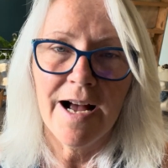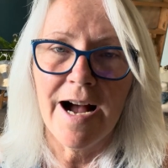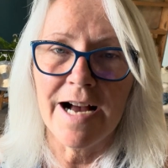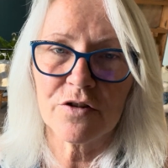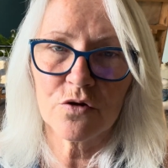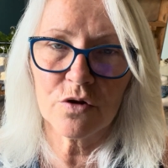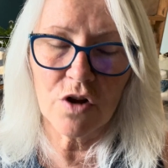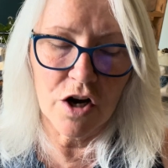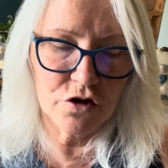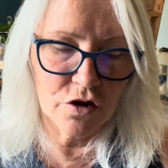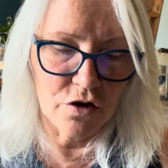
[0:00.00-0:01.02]

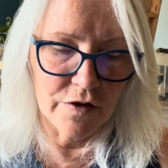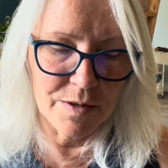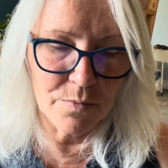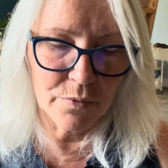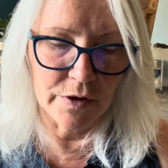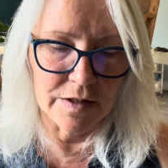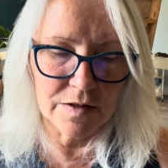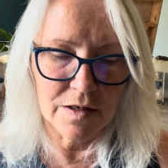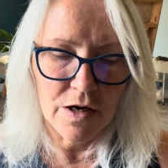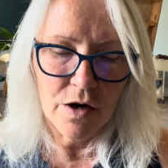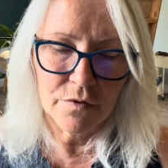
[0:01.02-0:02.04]
astrological imprints
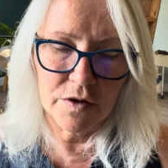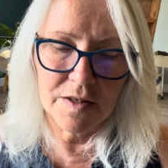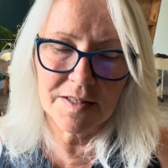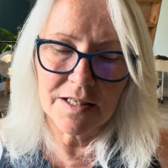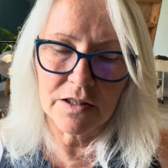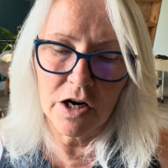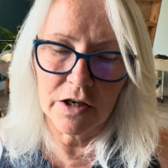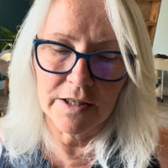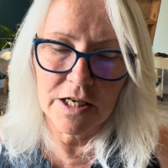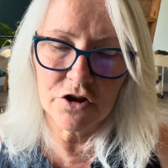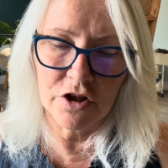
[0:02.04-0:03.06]
for this
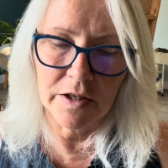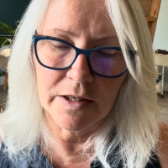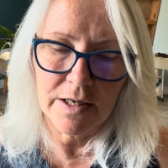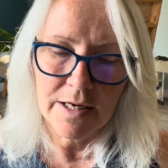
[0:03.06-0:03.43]
incarnation,